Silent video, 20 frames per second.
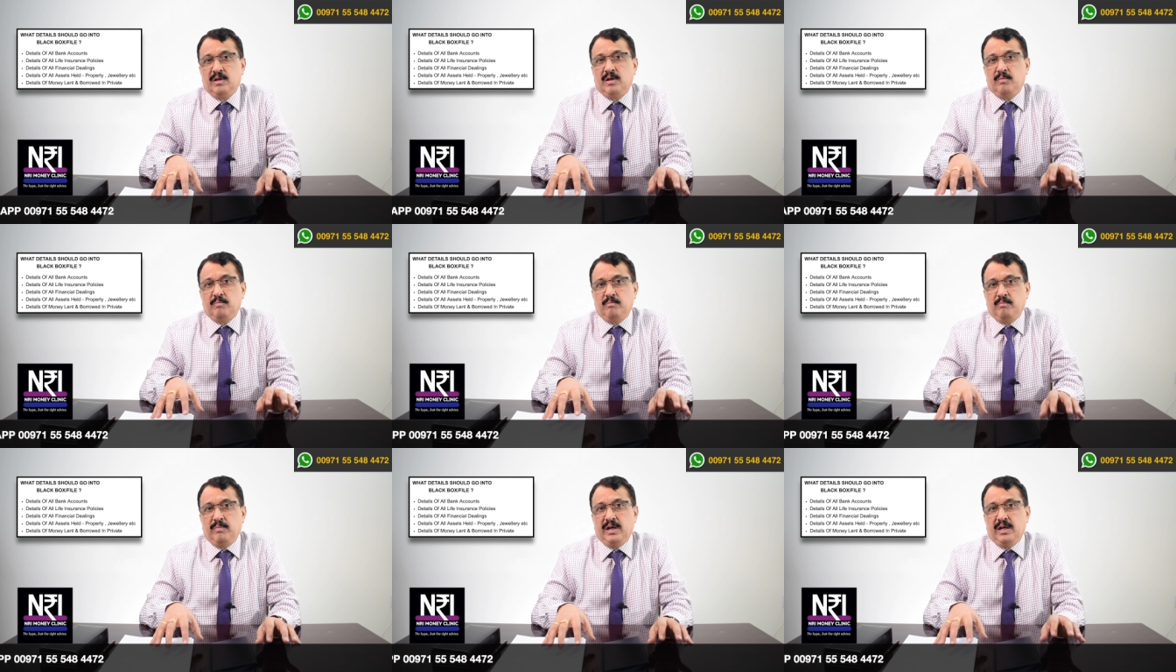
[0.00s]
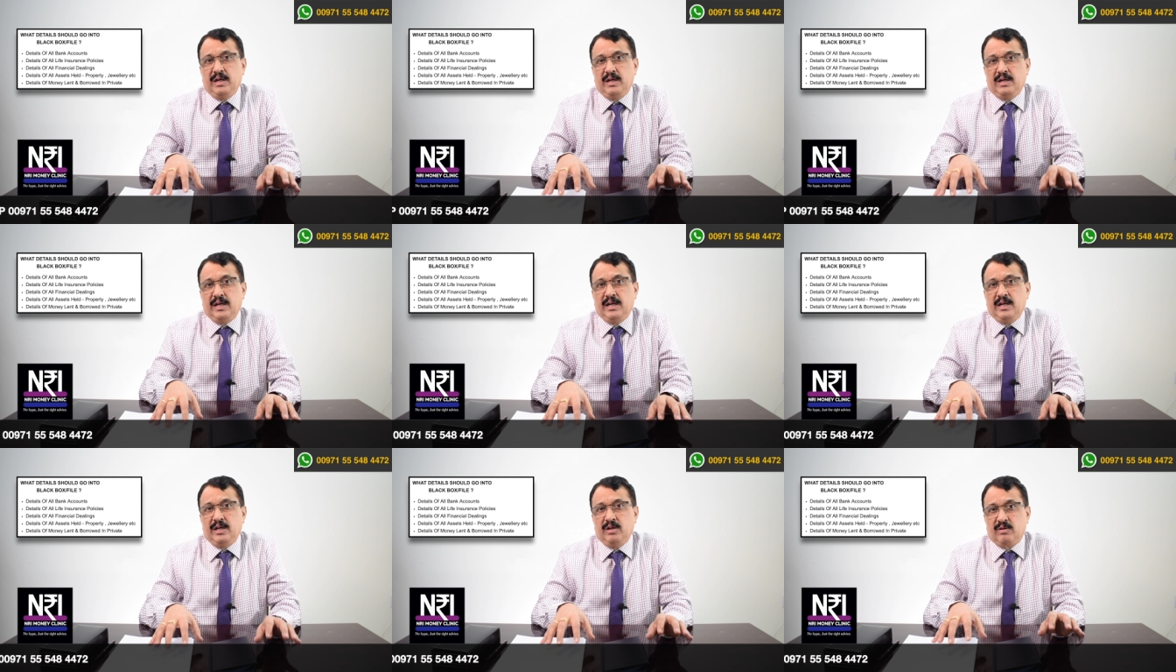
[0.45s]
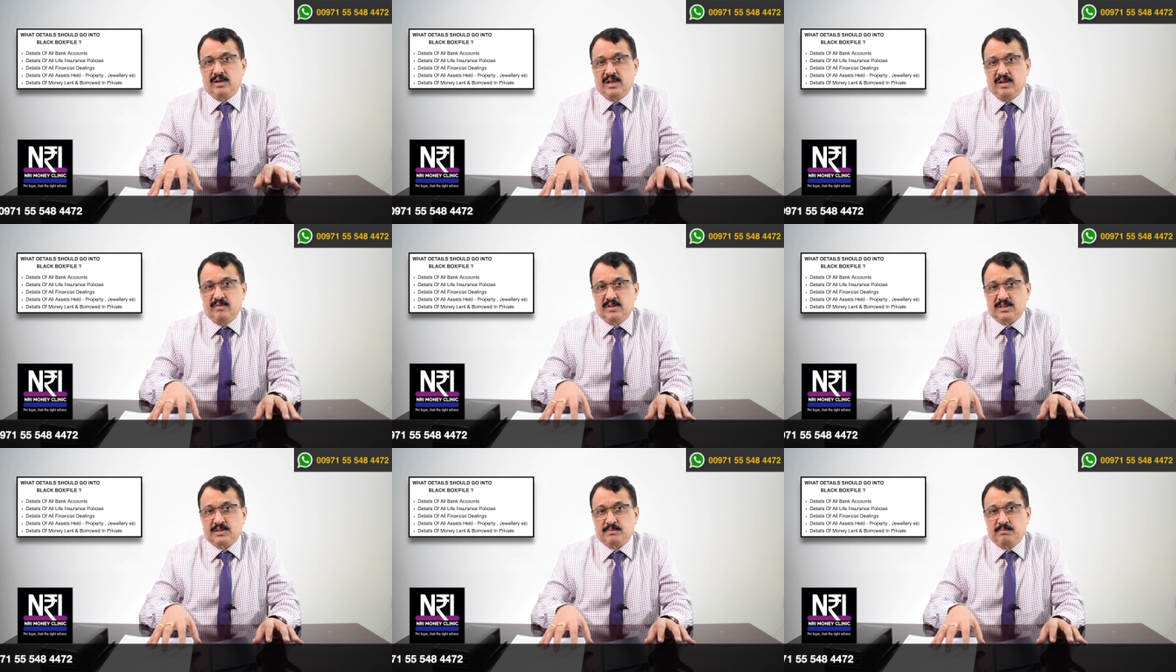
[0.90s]
maintained your
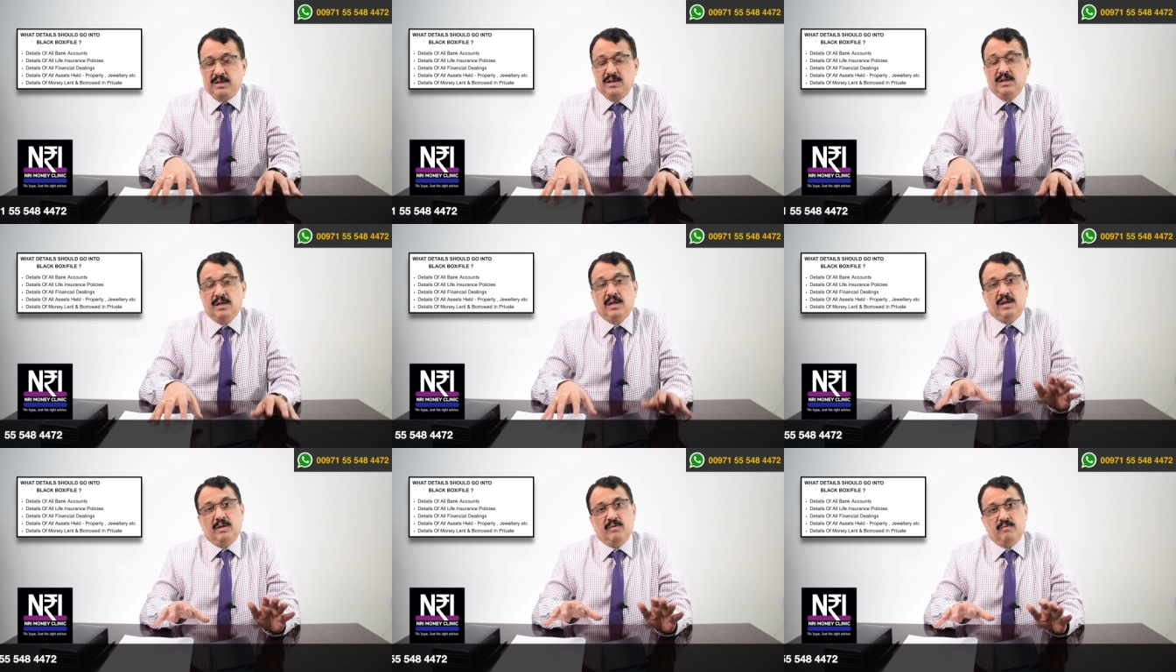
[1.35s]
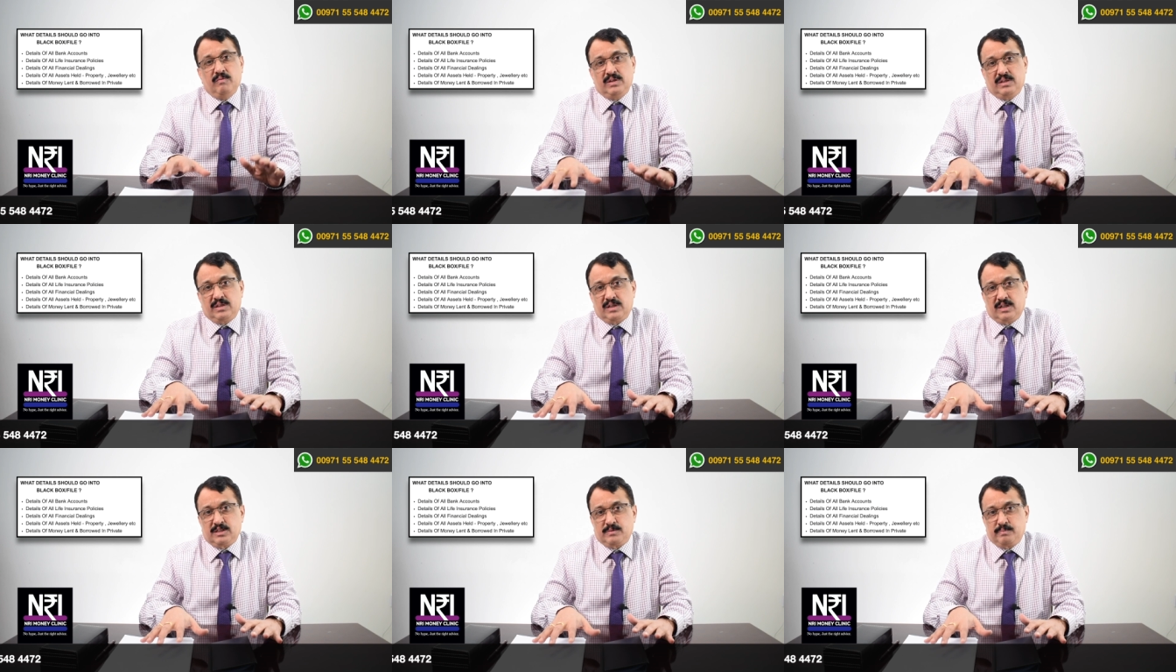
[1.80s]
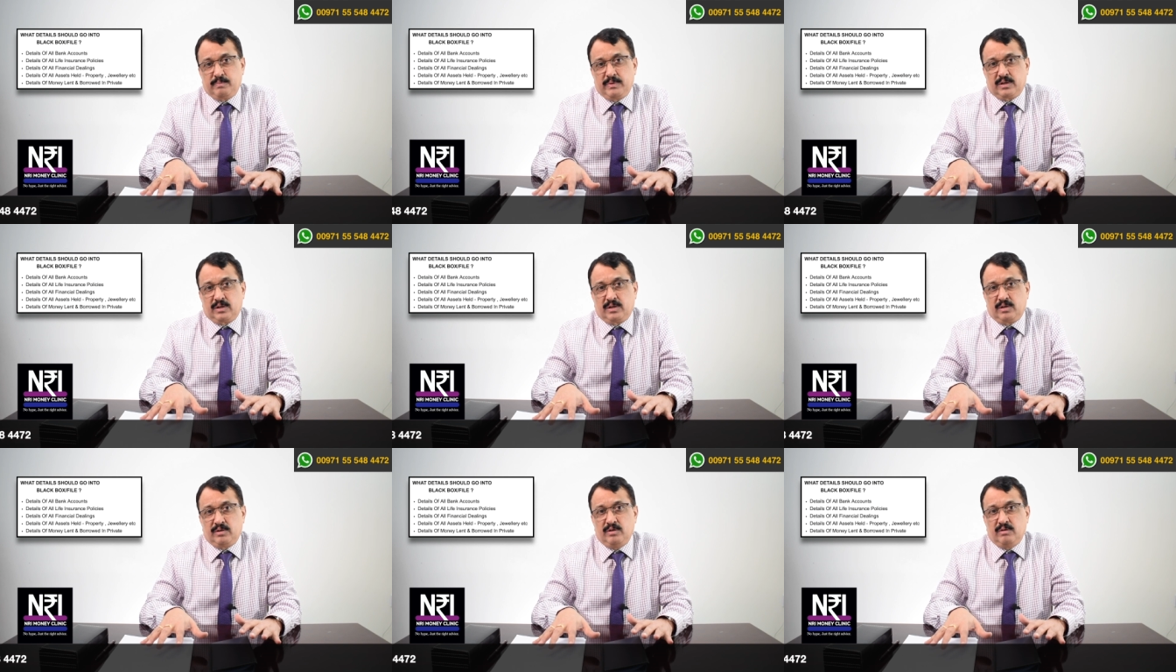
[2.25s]
investment with
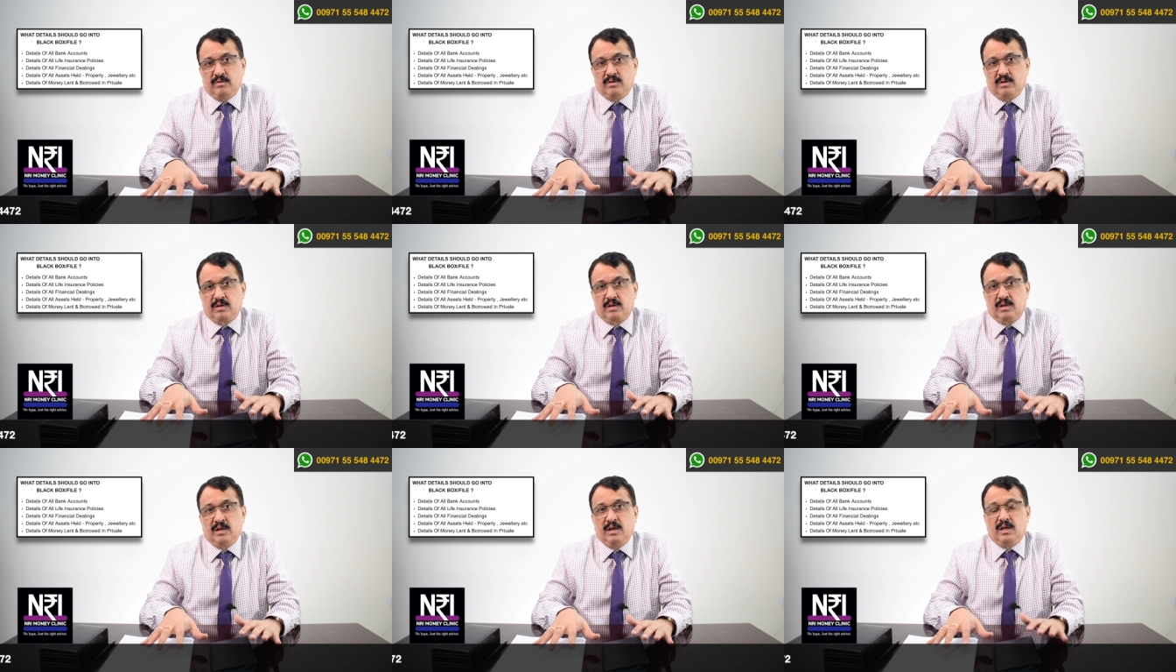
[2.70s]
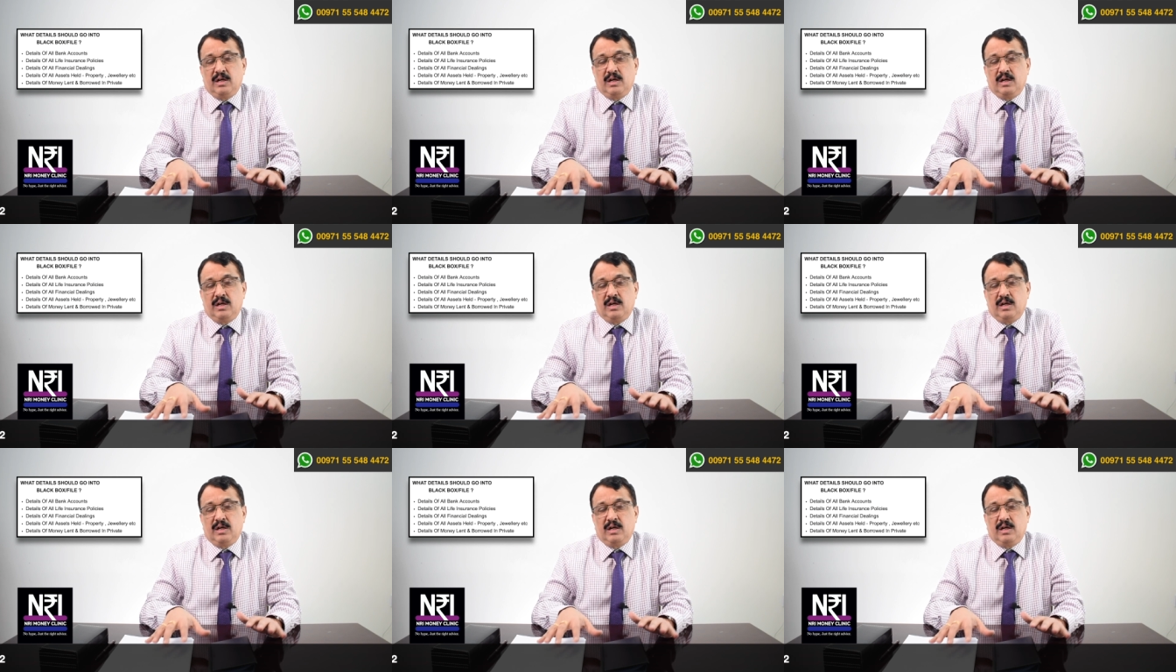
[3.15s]
respect to your